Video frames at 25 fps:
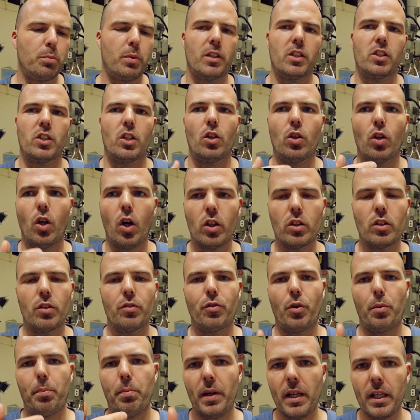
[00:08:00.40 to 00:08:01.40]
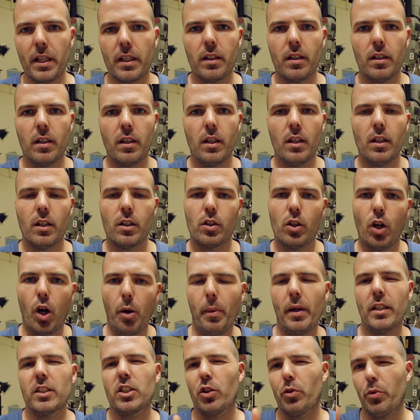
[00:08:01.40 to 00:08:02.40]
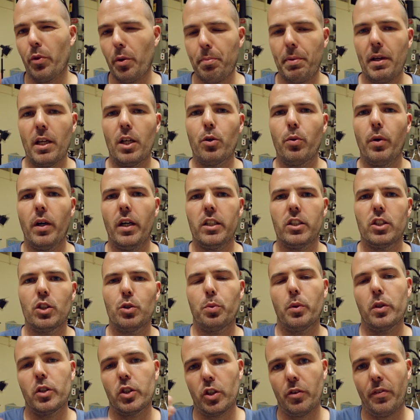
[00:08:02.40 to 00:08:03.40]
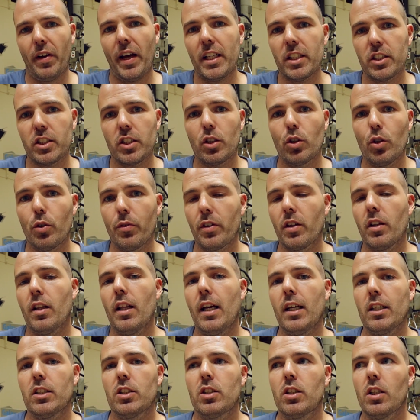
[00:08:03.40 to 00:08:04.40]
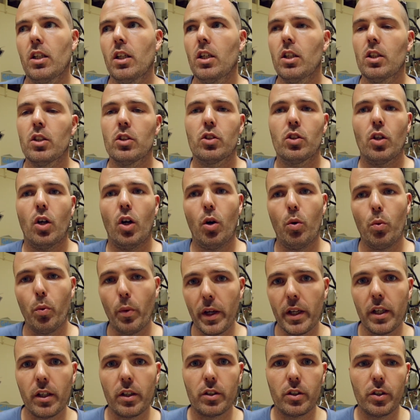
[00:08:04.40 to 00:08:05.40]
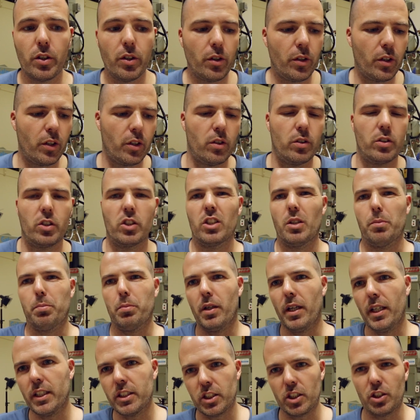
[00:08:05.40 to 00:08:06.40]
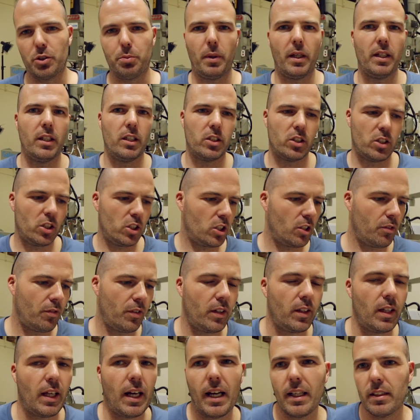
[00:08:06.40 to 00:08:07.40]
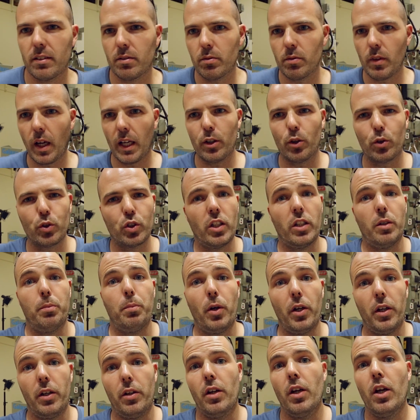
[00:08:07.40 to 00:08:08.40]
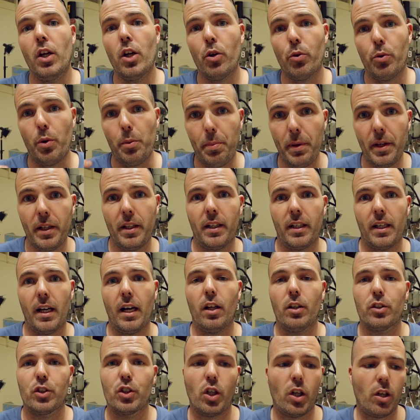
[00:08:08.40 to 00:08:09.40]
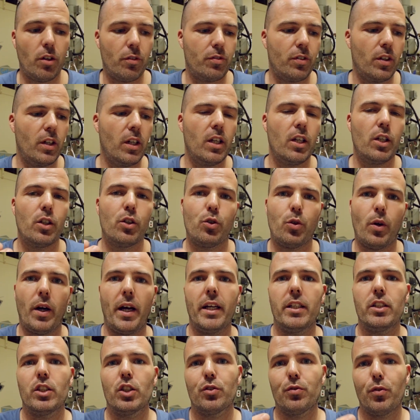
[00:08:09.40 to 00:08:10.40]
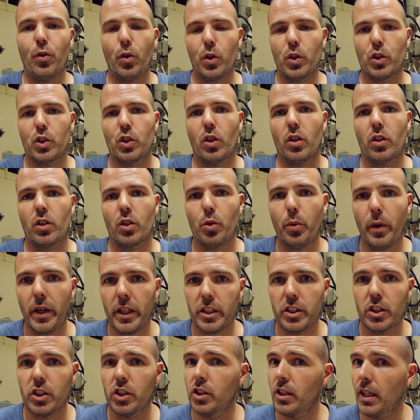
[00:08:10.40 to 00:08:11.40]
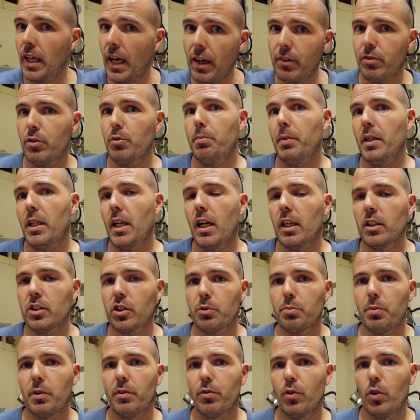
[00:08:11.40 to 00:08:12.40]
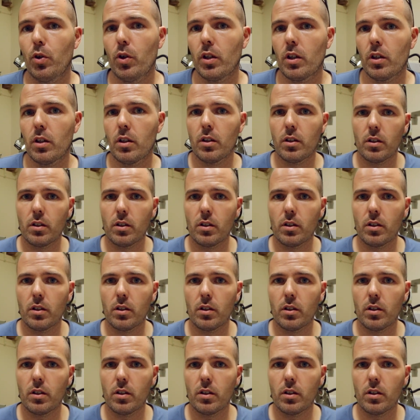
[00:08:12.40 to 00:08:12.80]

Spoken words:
but there's a lot of repeat comments and repeat questions which I've answered over the last sort of week or two, you know, just the price of spinners and stuff like that. I don't see the point in repeating it. I'll sort of try and just focus on questions that haven't been asked before.